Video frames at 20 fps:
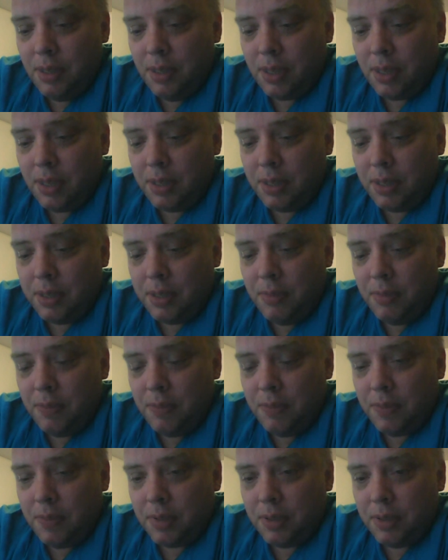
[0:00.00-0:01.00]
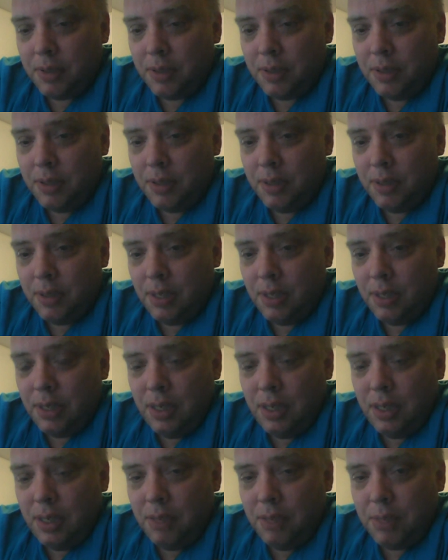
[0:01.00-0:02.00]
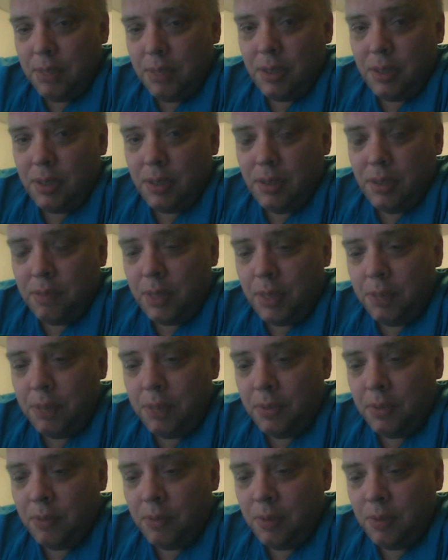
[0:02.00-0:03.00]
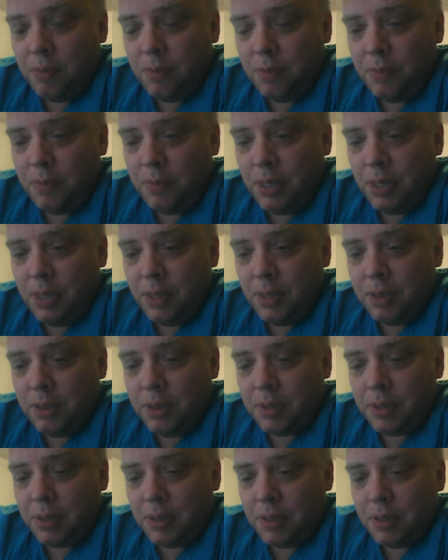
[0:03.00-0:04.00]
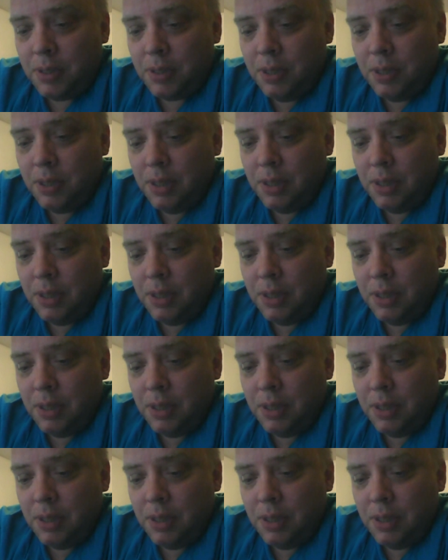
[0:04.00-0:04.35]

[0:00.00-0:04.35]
Like I said before, 99% of people won't be concerned